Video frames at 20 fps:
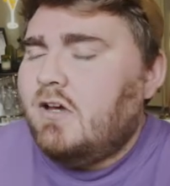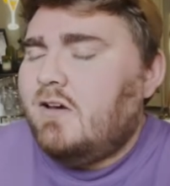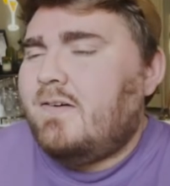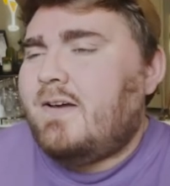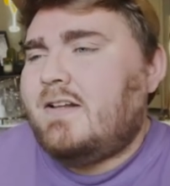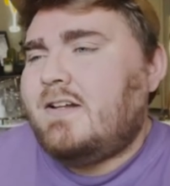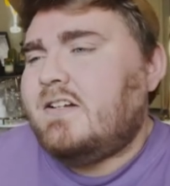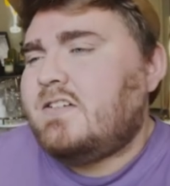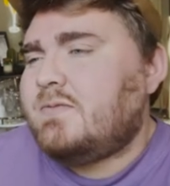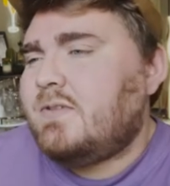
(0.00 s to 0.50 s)

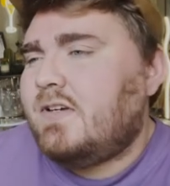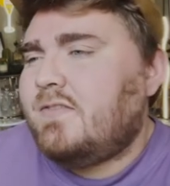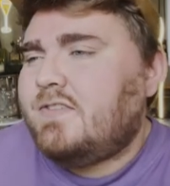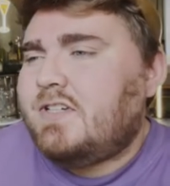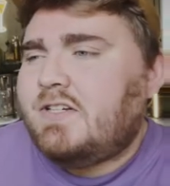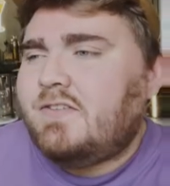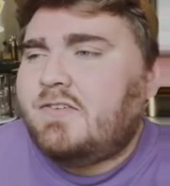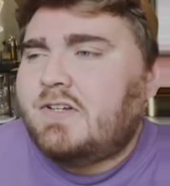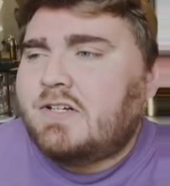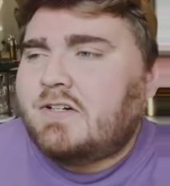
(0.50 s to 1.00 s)
Okay, next we have
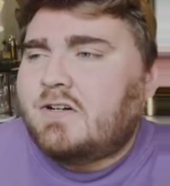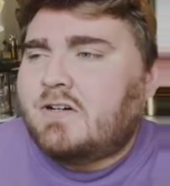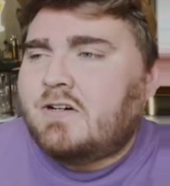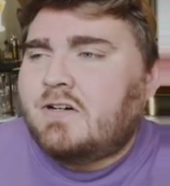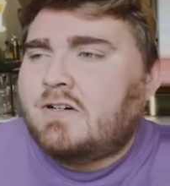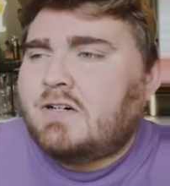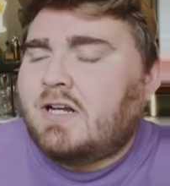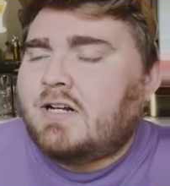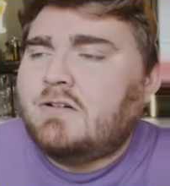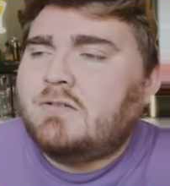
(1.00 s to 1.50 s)
Deviant
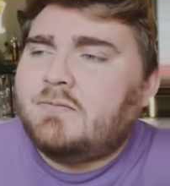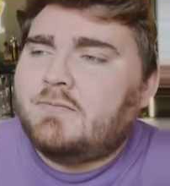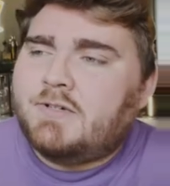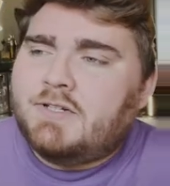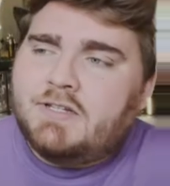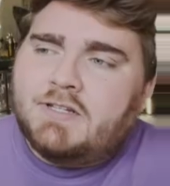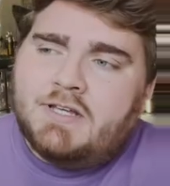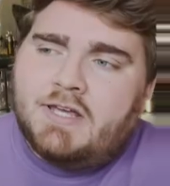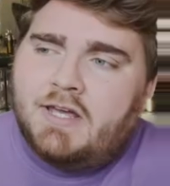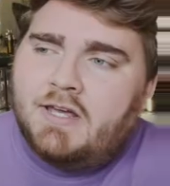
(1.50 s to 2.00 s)
Art. I don't
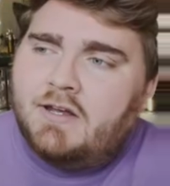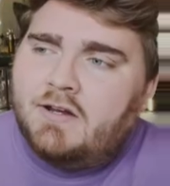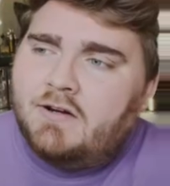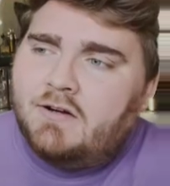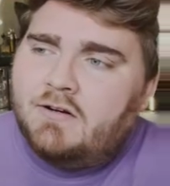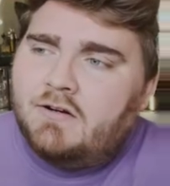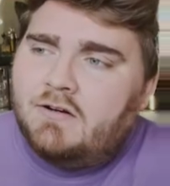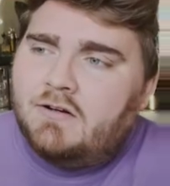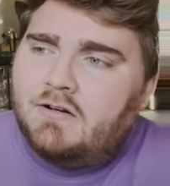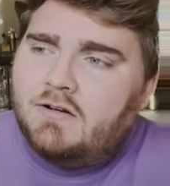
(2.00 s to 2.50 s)
really
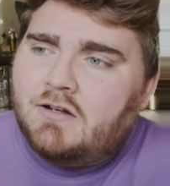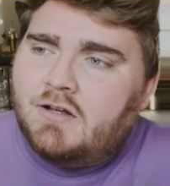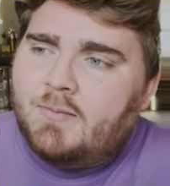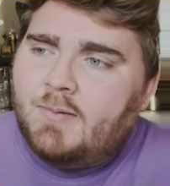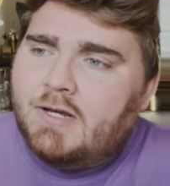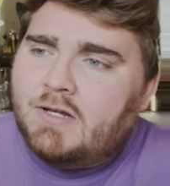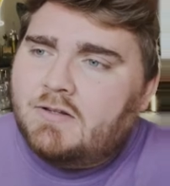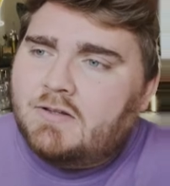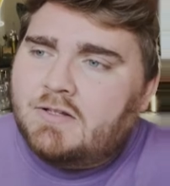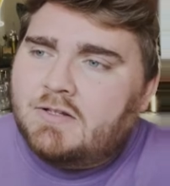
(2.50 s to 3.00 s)
care
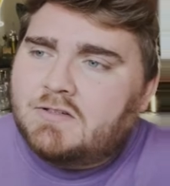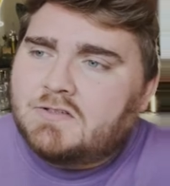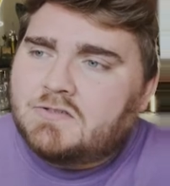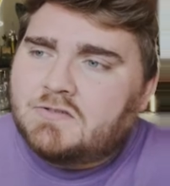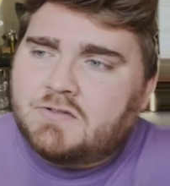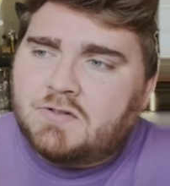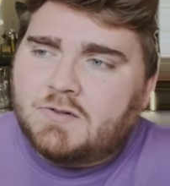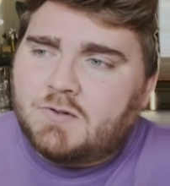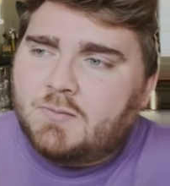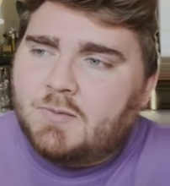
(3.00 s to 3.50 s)
about this
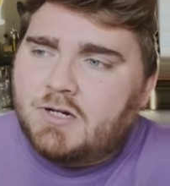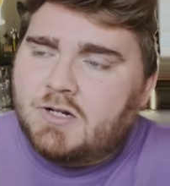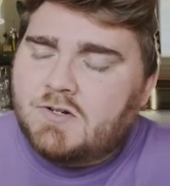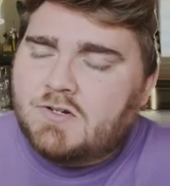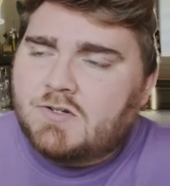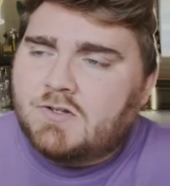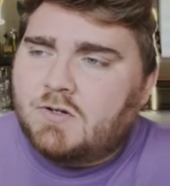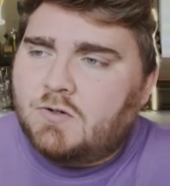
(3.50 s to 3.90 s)
too much.